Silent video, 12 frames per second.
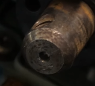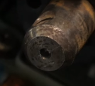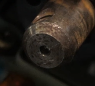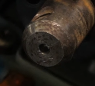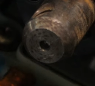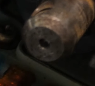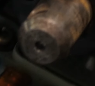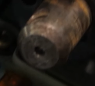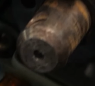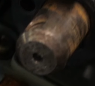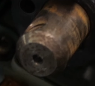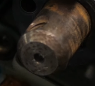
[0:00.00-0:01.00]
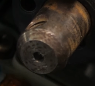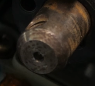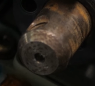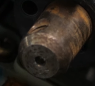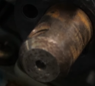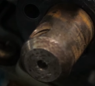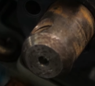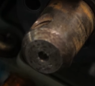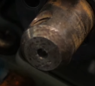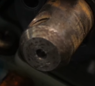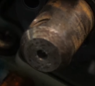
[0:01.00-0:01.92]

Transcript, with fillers: Now I thought I was gonna be able to afford to